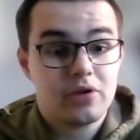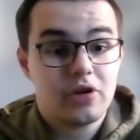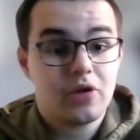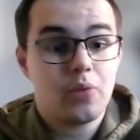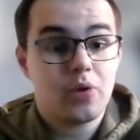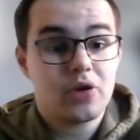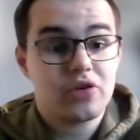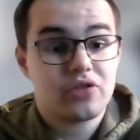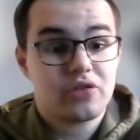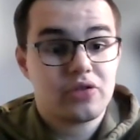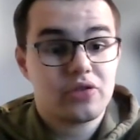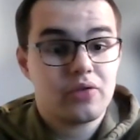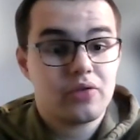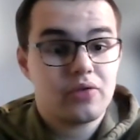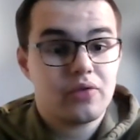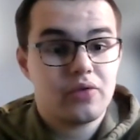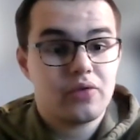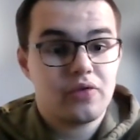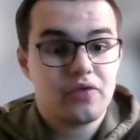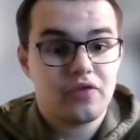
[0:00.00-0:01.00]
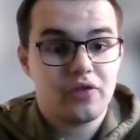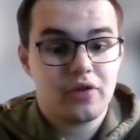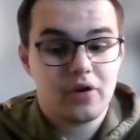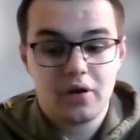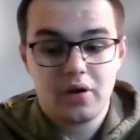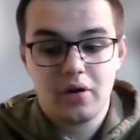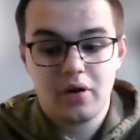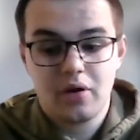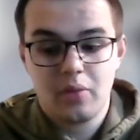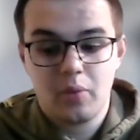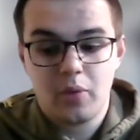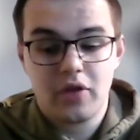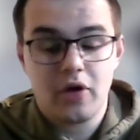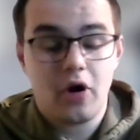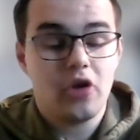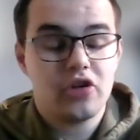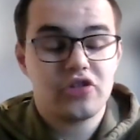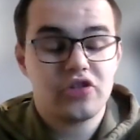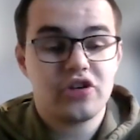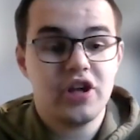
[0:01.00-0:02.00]
It was with
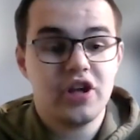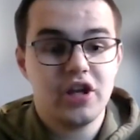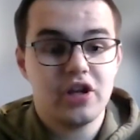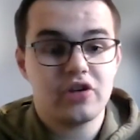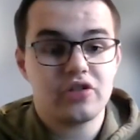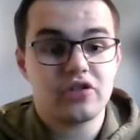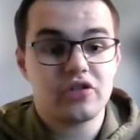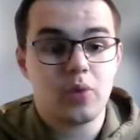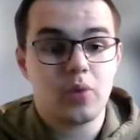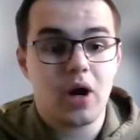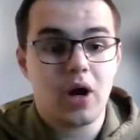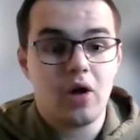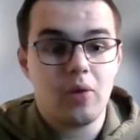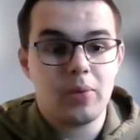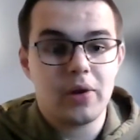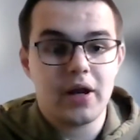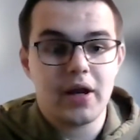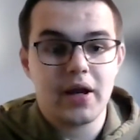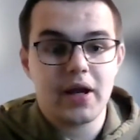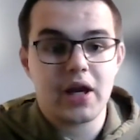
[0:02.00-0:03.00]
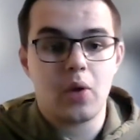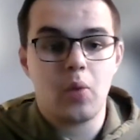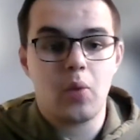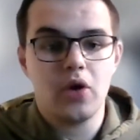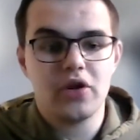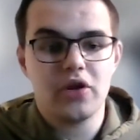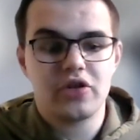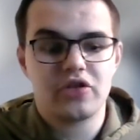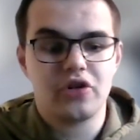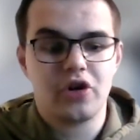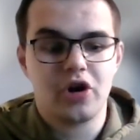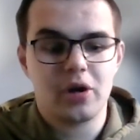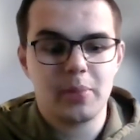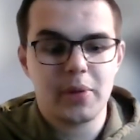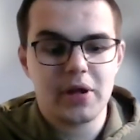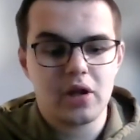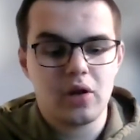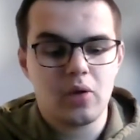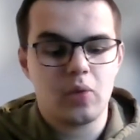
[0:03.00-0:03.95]
all the seniors as well playing, and I won the tournament.